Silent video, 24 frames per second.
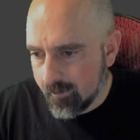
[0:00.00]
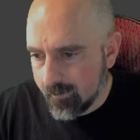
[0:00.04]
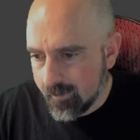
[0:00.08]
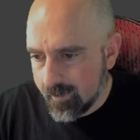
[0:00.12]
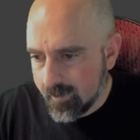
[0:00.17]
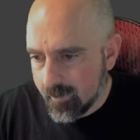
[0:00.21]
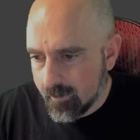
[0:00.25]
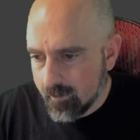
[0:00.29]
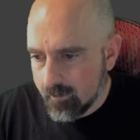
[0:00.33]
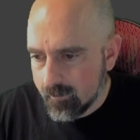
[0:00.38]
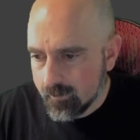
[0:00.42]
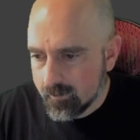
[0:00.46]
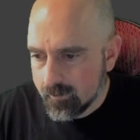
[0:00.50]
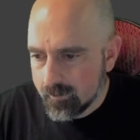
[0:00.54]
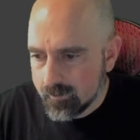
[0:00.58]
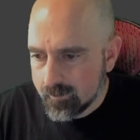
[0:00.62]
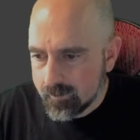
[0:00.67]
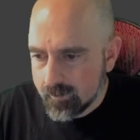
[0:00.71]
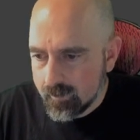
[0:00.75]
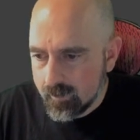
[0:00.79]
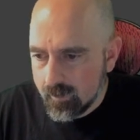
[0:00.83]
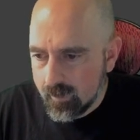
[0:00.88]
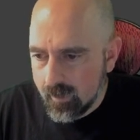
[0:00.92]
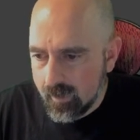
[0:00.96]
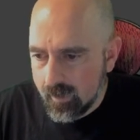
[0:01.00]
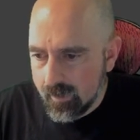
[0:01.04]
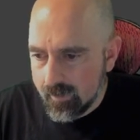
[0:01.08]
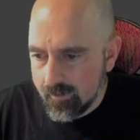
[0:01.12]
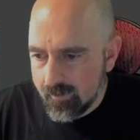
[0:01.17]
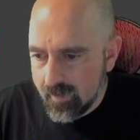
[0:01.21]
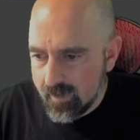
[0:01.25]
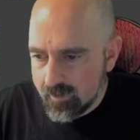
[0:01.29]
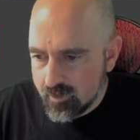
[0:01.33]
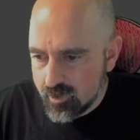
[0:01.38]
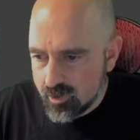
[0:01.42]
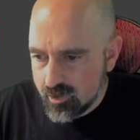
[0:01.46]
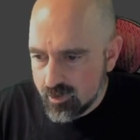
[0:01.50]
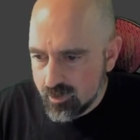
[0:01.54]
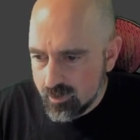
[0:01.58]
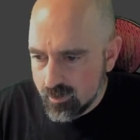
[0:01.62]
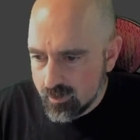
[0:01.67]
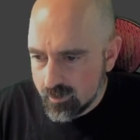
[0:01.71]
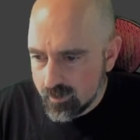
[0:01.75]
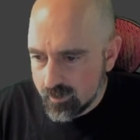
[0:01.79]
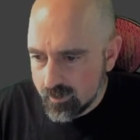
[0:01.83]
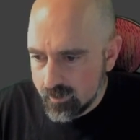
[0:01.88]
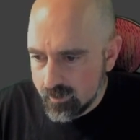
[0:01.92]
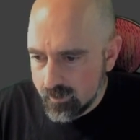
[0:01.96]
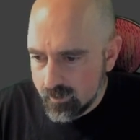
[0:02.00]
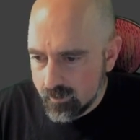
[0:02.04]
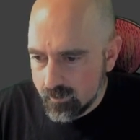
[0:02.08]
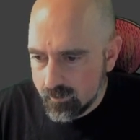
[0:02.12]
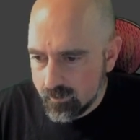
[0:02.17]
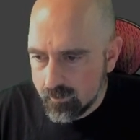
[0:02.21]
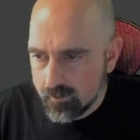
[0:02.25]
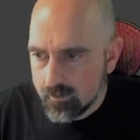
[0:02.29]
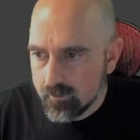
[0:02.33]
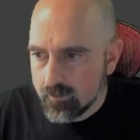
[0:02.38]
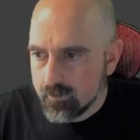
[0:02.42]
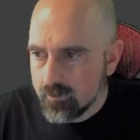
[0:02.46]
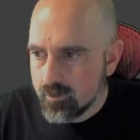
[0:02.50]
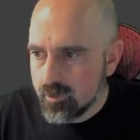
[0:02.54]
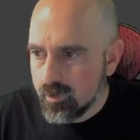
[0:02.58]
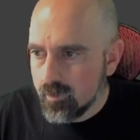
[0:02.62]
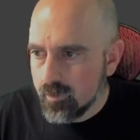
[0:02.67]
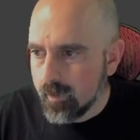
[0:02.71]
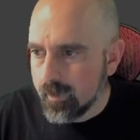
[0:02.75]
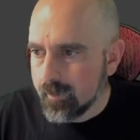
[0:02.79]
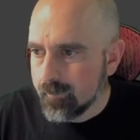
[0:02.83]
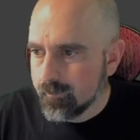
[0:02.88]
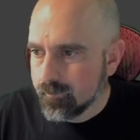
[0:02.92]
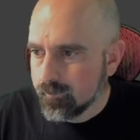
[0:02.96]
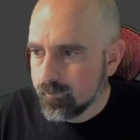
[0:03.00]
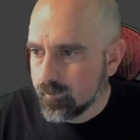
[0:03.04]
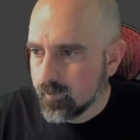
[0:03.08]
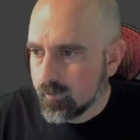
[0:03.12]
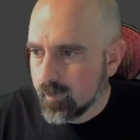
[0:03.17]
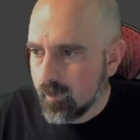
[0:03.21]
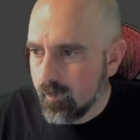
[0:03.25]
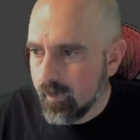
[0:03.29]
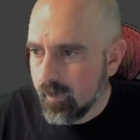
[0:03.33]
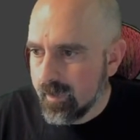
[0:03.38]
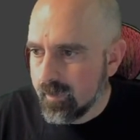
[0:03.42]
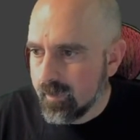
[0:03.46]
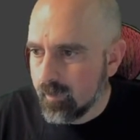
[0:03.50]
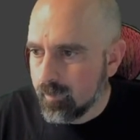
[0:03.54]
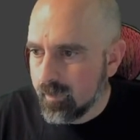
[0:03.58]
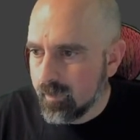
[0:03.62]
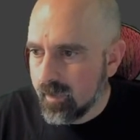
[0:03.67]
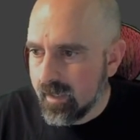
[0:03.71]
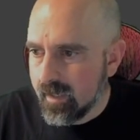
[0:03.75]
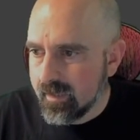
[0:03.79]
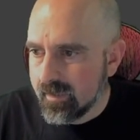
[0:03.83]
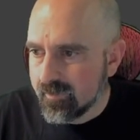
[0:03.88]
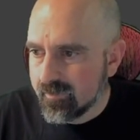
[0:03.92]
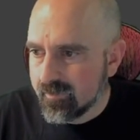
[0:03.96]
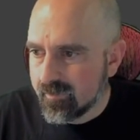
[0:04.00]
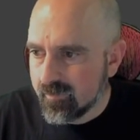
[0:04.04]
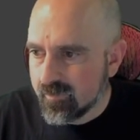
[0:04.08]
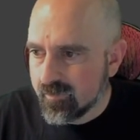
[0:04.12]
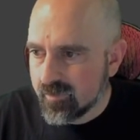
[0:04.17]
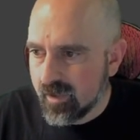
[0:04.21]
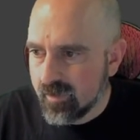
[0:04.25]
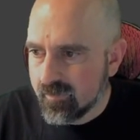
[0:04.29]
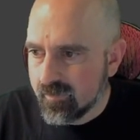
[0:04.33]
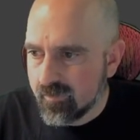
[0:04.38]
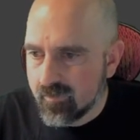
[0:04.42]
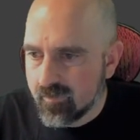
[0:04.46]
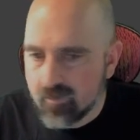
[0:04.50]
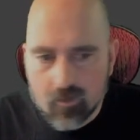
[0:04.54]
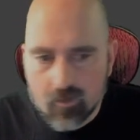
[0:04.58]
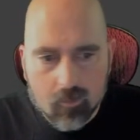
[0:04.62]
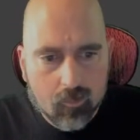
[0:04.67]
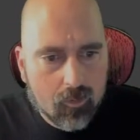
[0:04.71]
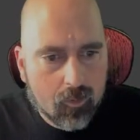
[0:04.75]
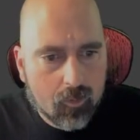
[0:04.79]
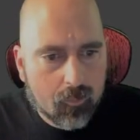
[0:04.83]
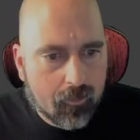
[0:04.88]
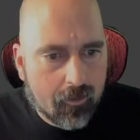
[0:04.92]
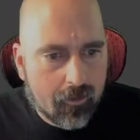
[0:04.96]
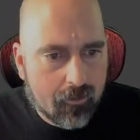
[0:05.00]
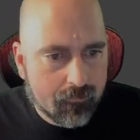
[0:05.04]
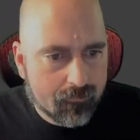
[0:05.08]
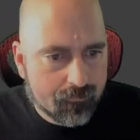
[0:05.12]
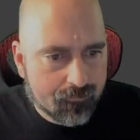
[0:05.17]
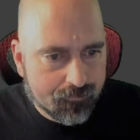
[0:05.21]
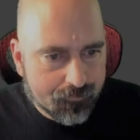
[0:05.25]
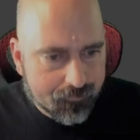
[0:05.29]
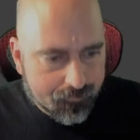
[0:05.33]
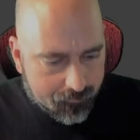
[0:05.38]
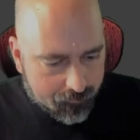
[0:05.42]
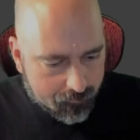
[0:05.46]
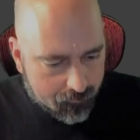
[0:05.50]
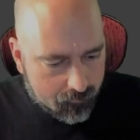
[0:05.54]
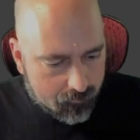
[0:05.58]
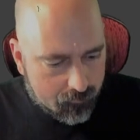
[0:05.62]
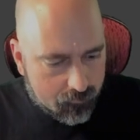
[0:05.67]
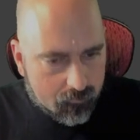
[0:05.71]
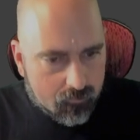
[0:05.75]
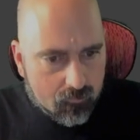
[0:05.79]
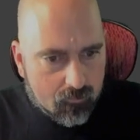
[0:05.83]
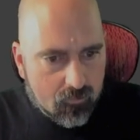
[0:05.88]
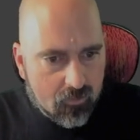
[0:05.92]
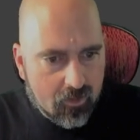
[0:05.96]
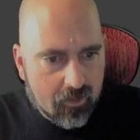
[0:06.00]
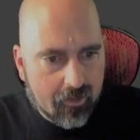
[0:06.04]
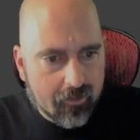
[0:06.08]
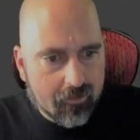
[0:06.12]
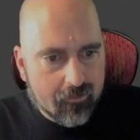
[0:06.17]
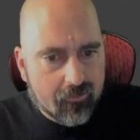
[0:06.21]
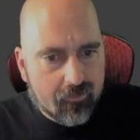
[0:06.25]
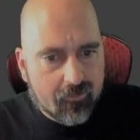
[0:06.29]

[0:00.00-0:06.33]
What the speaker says: there, and that should do it. Go ahead and apply the instant changes to the blueprint and